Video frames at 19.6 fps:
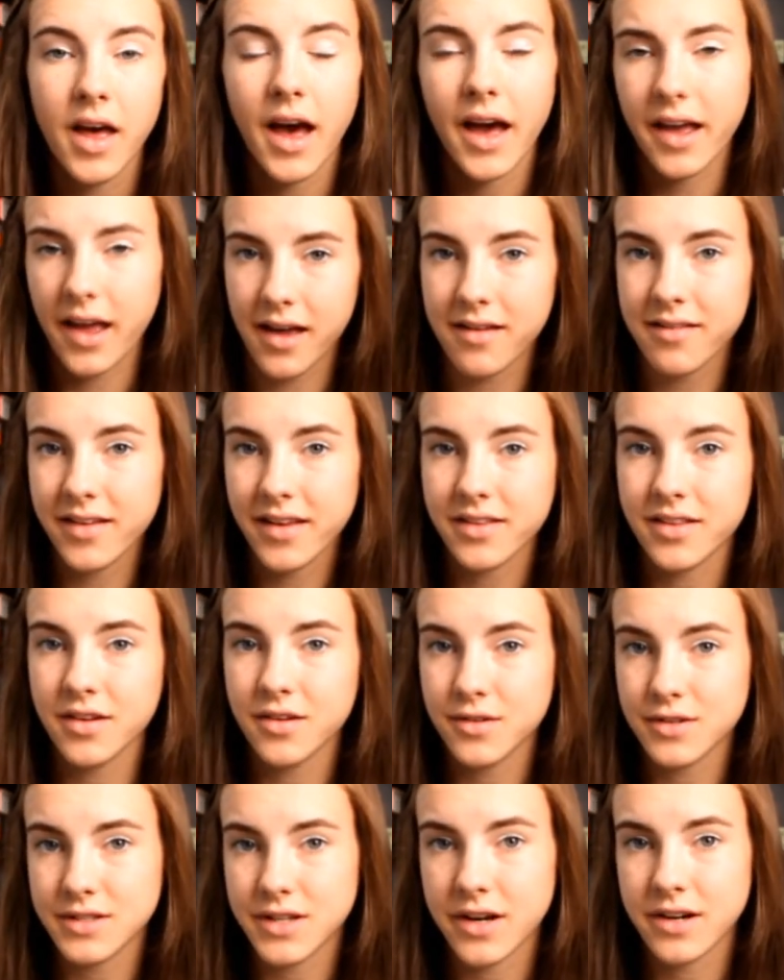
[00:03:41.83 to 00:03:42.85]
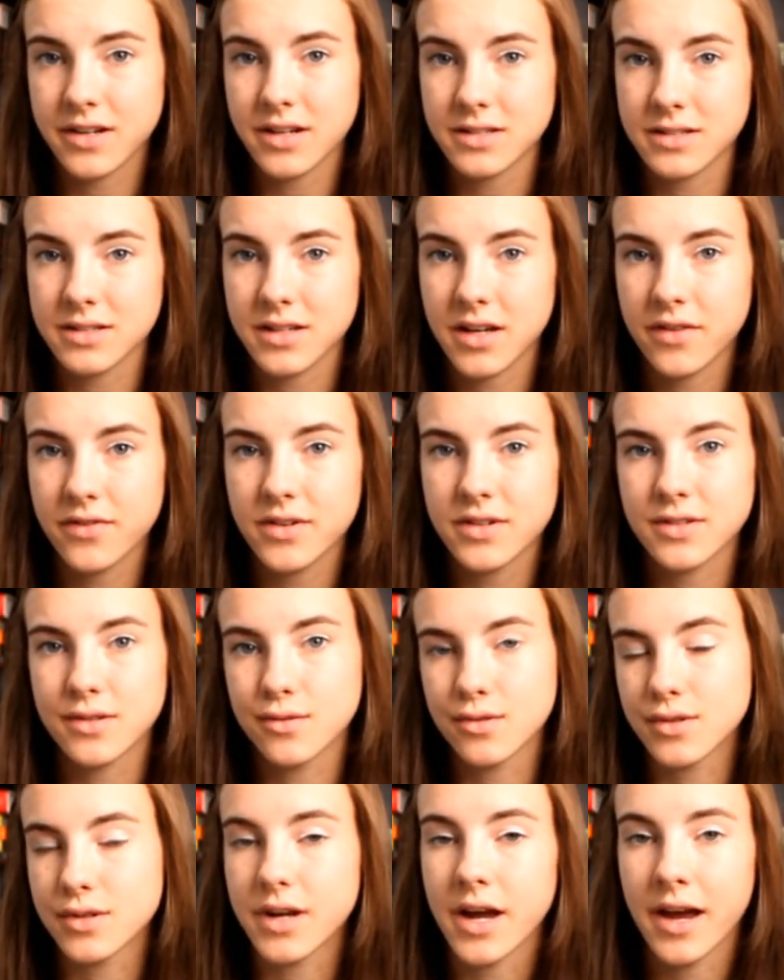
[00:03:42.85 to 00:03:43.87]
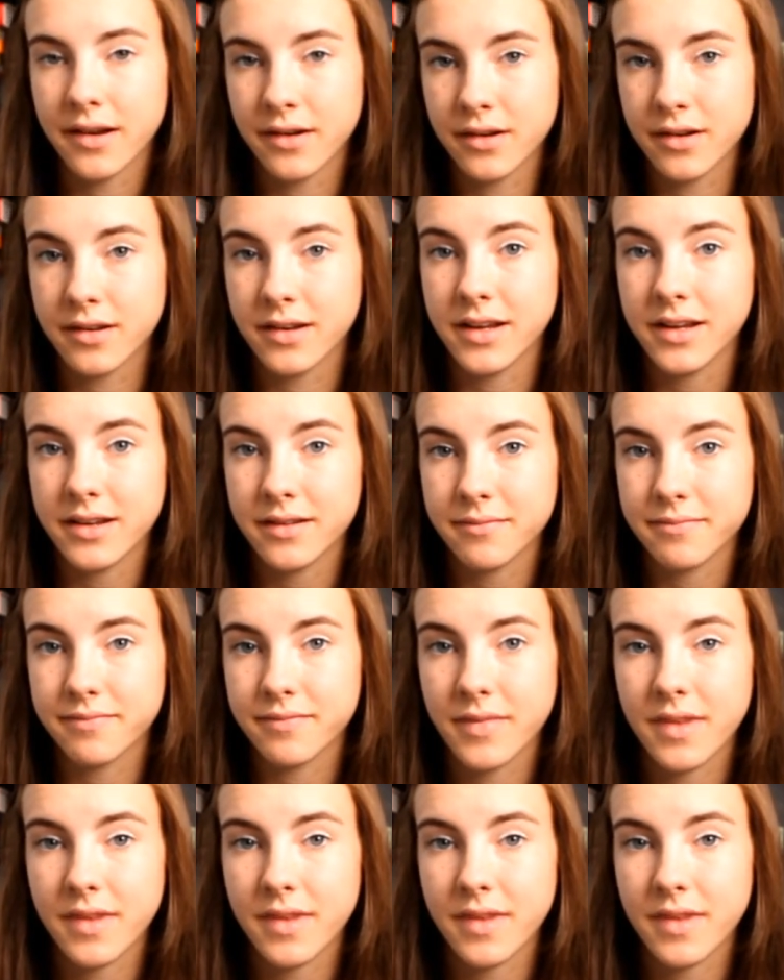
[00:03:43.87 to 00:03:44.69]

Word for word: I kind of like the new Sarah Dustin covers. Those are kind of neat.